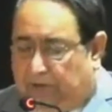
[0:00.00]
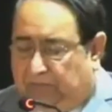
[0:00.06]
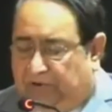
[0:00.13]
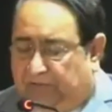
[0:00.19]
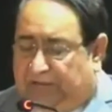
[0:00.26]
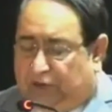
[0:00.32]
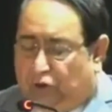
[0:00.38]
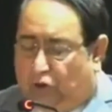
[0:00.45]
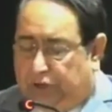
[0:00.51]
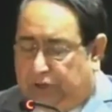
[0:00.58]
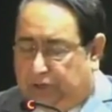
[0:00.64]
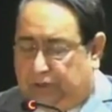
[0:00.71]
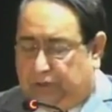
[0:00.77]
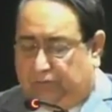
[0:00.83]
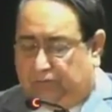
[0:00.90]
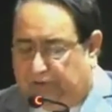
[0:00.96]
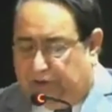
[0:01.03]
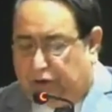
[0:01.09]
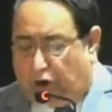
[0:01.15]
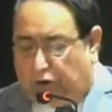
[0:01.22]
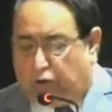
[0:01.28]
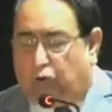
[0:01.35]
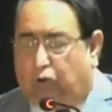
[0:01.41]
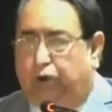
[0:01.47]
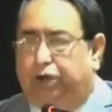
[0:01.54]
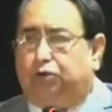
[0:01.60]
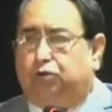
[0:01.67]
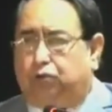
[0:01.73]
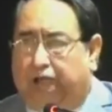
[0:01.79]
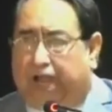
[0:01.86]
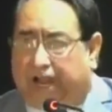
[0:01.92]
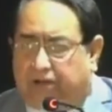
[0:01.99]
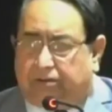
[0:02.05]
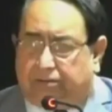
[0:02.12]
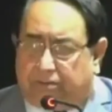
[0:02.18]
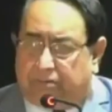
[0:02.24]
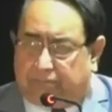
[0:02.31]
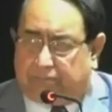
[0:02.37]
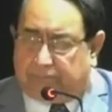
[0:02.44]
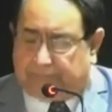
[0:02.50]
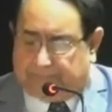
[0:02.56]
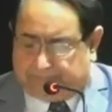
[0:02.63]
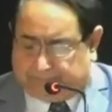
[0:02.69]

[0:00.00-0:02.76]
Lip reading: But we will not go into that.